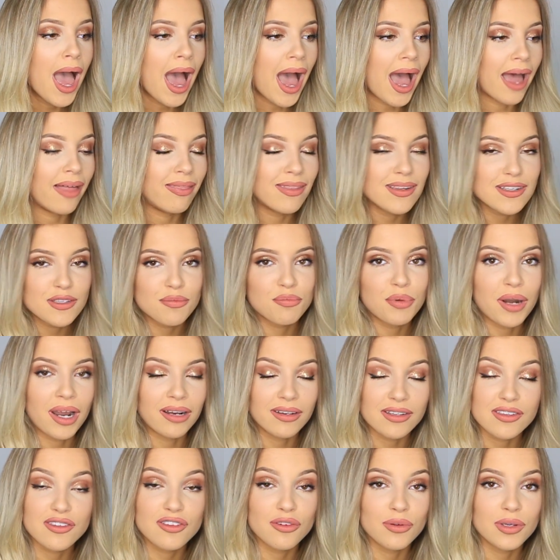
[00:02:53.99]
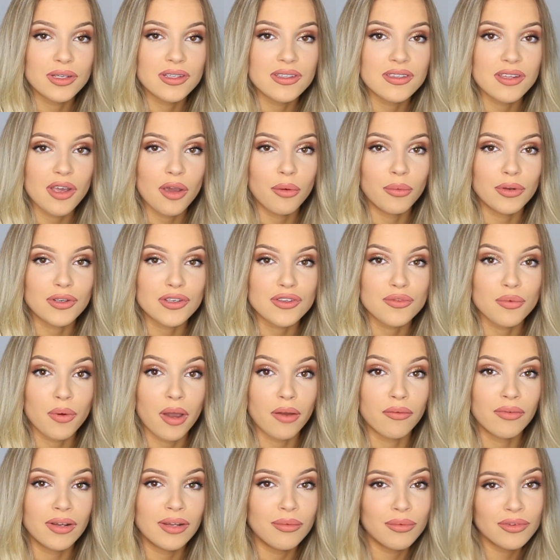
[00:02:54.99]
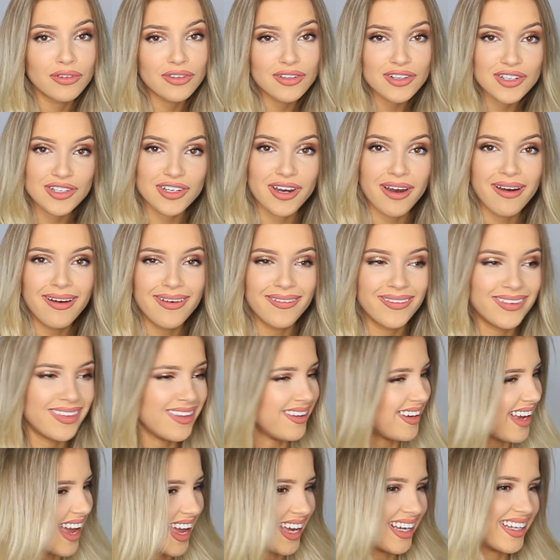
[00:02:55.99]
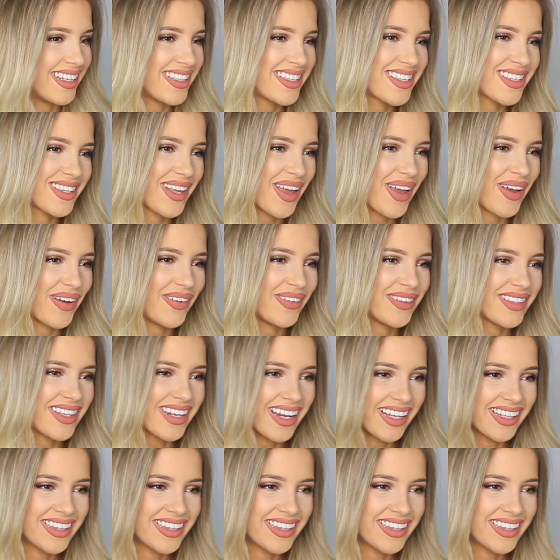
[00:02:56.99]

and this brand is doing so, which is why I really wanted to share it with you guys. So